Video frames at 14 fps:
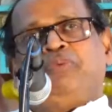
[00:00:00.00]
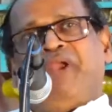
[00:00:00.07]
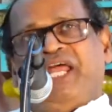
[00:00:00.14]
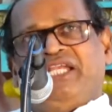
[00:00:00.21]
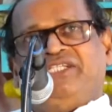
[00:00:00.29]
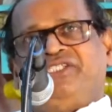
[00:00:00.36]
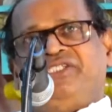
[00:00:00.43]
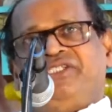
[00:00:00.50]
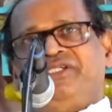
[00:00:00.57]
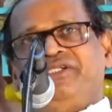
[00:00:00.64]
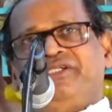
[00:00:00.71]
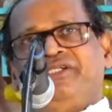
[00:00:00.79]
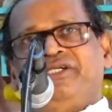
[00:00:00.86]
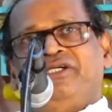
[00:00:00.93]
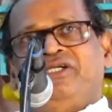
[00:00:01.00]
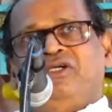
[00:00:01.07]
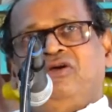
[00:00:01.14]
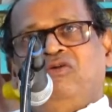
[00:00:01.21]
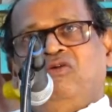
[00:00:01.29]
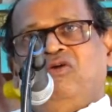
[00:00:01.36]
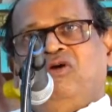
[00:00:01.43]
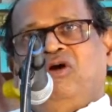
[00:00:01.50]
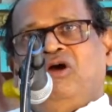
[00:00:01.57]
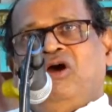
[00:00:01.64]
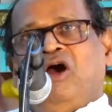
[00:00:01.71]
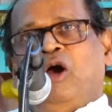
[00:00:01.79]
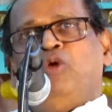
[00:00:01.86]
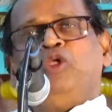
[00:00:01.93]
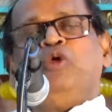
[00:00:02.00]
friend, "How do